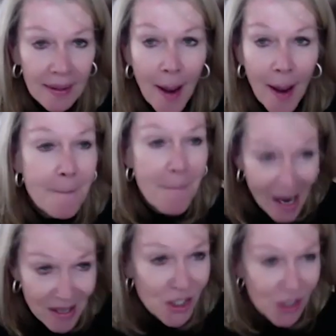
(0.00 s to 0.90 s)
a
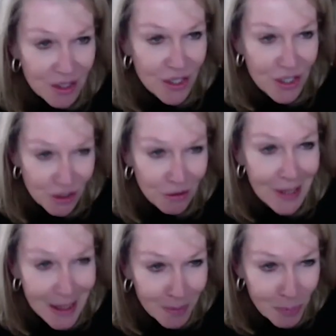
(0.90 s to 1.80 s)
bachelor's
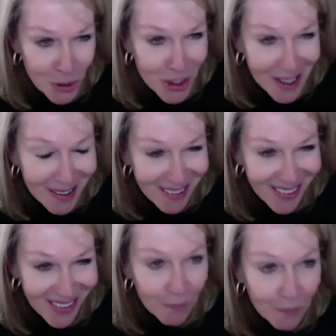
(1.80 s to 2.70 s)
degree in
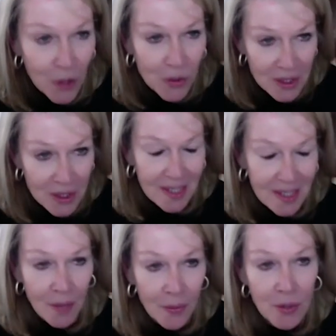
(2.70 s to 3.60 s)
particular focuses
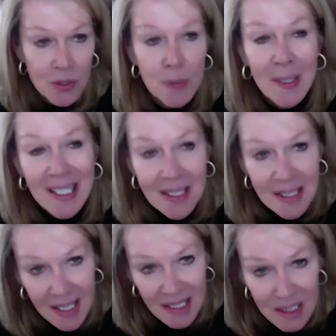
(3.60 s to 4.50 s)
yeah, on yeah. those because
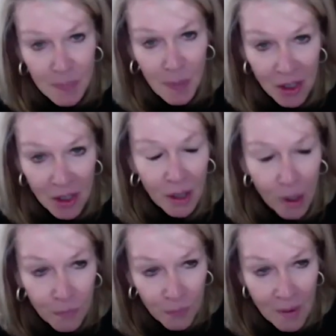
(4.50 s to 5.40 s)
that's part
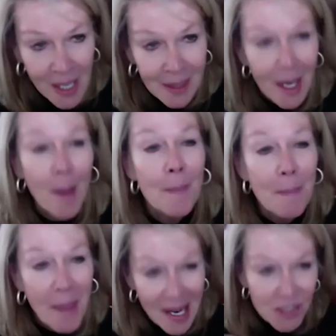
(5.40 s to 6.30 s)
of what a
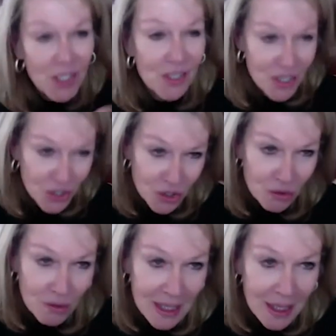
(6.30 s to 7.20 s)
bachelor's
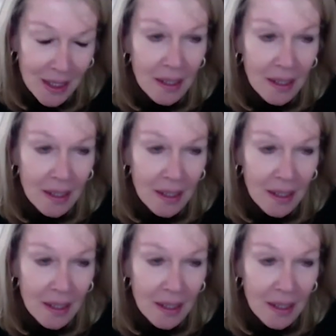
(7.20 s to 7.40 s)
degree